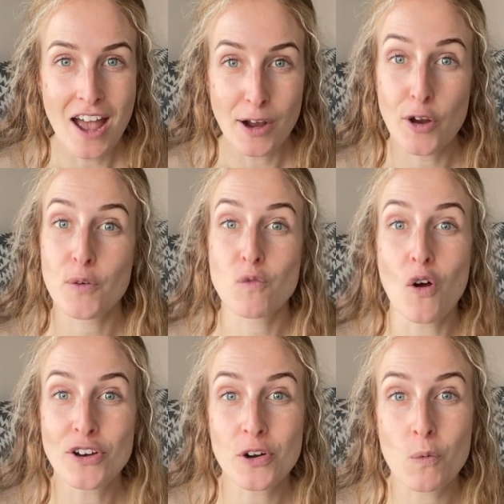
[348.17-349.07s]
gonna
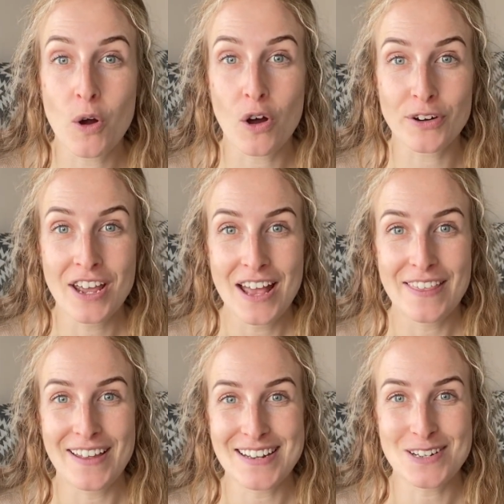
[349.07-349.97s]
rock your world
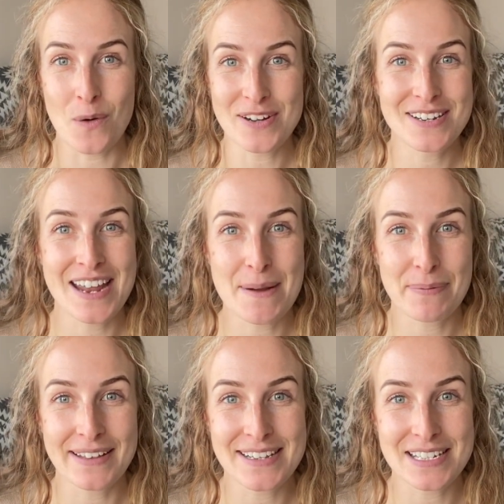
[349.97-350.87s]
that is going to take
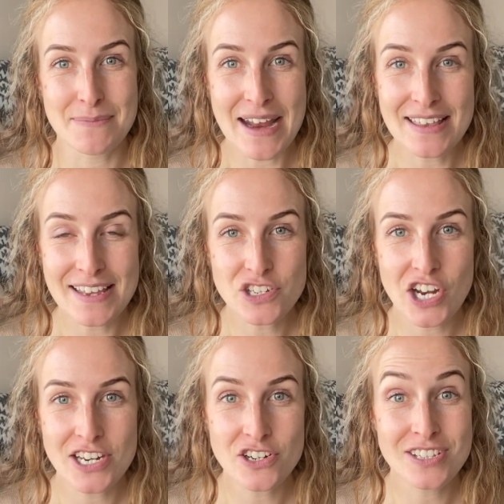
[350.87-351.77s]
place to make these changes.